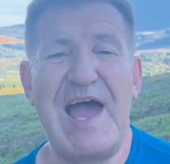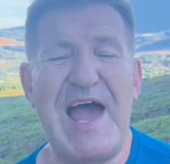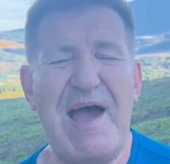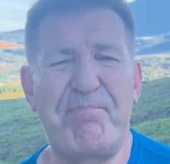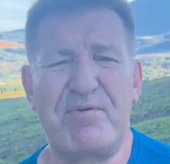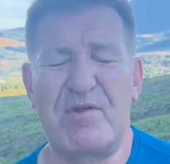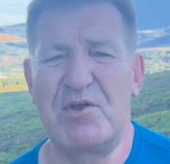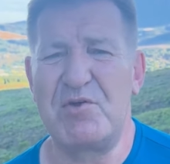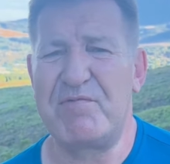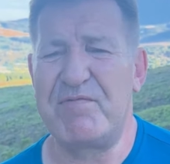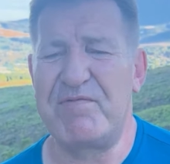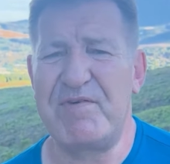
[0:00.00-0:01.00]

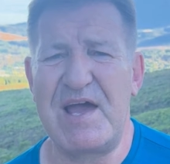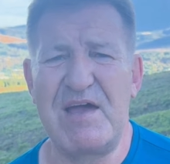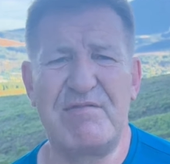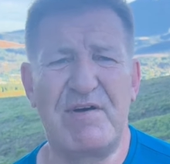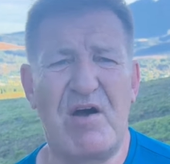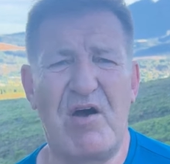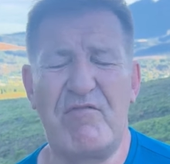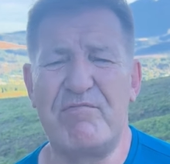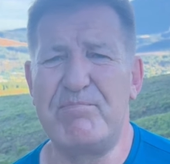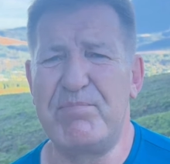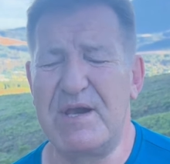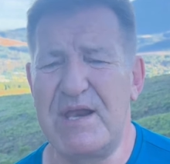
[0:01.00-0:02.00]
absolute favor,
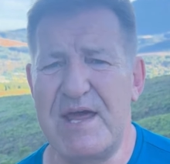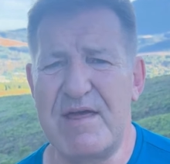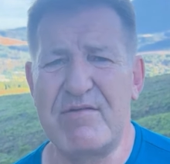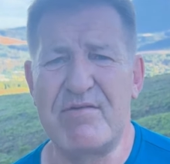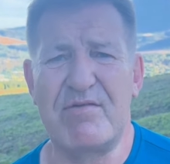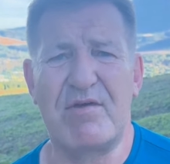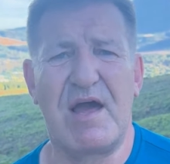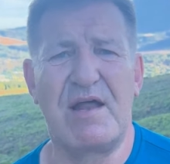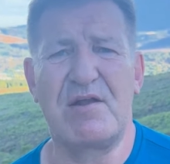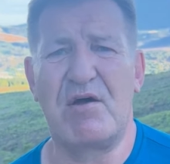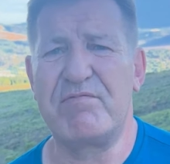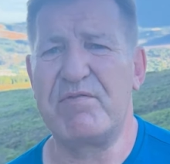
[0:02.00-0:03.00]
of bliss
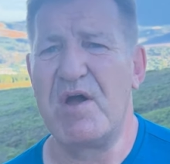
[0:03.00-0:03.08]
and of